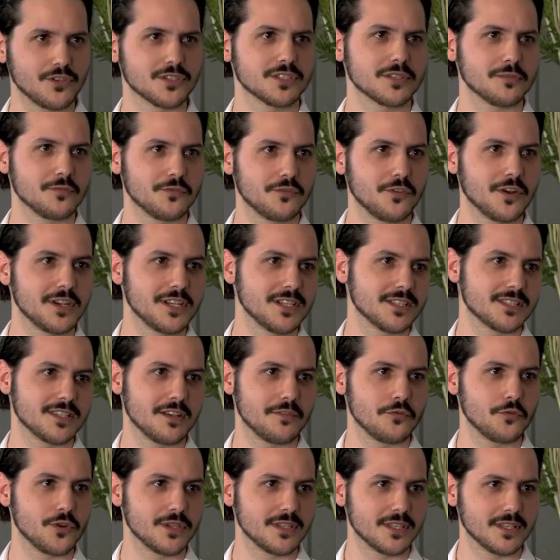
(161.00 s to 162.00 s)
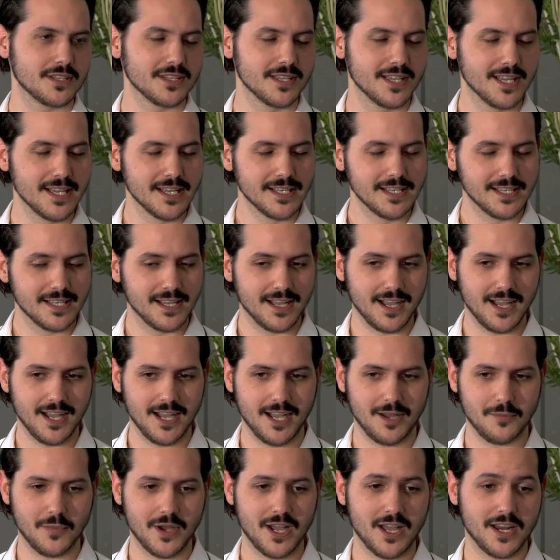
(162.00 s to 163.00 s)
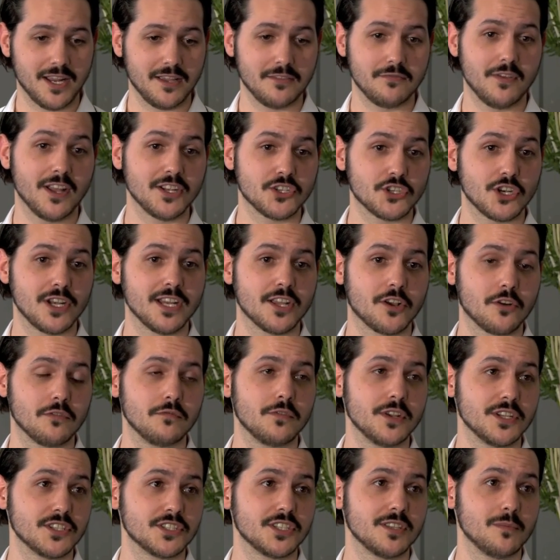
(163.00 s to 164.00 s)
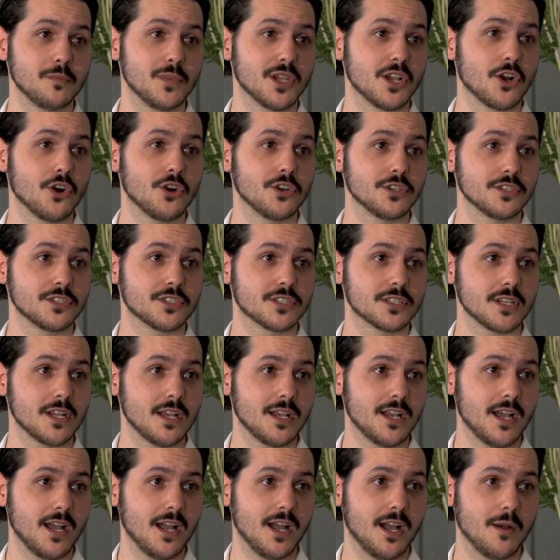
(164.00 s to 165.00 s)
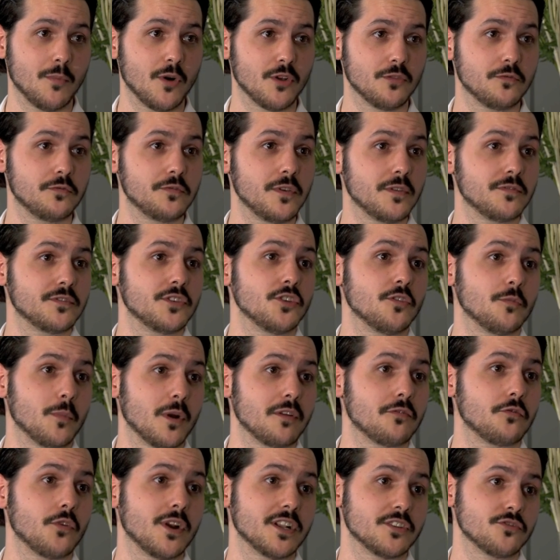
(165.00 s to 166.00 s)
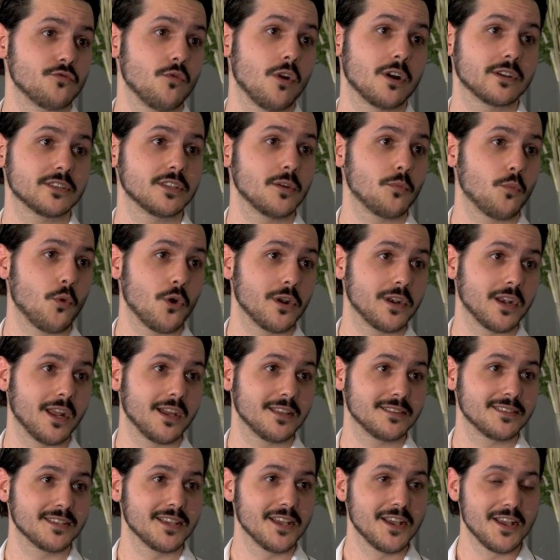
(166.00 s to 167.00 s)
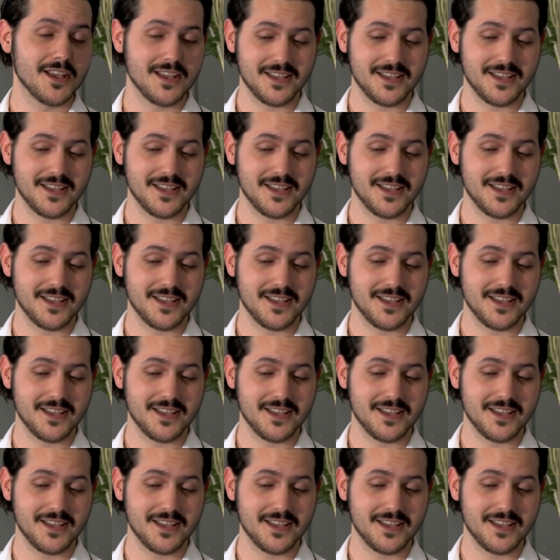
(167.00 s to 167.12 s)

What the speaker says: got some funny stuff written, and I eventually convinced him because about 50 of my friends rocked up one night